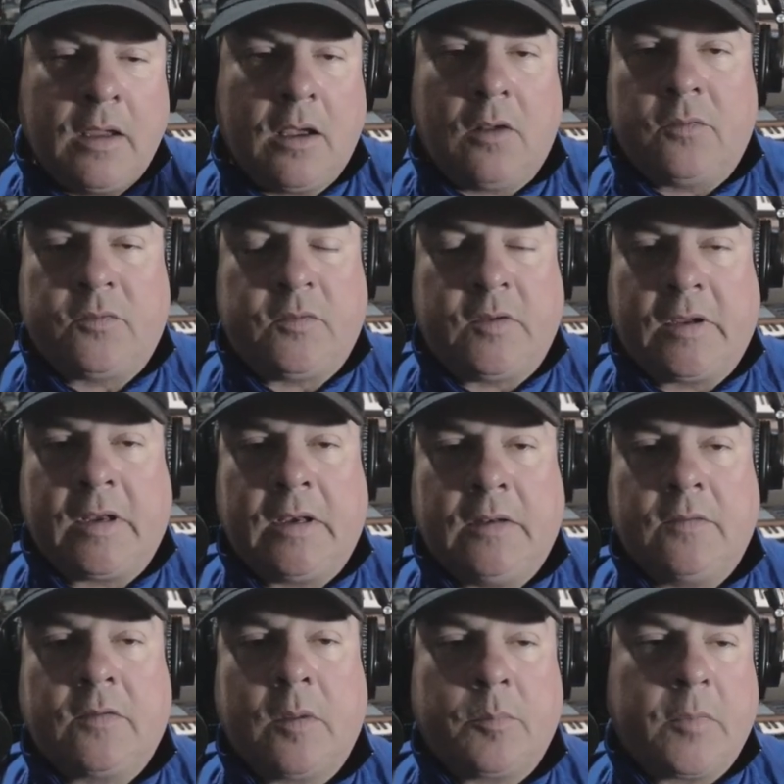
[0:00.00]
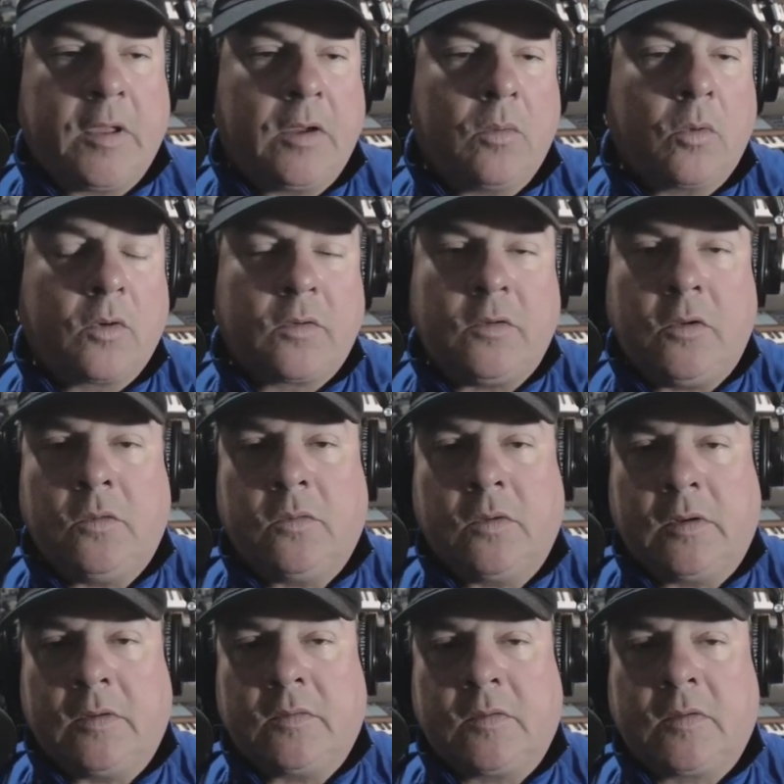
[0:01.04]
I'll stick it in something or use
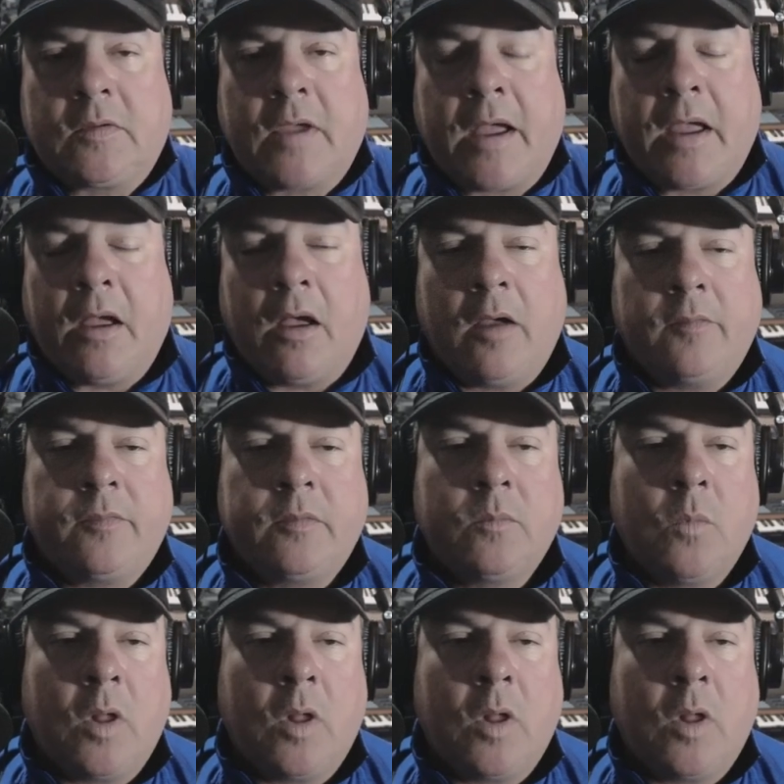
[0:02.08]
it as a tie-off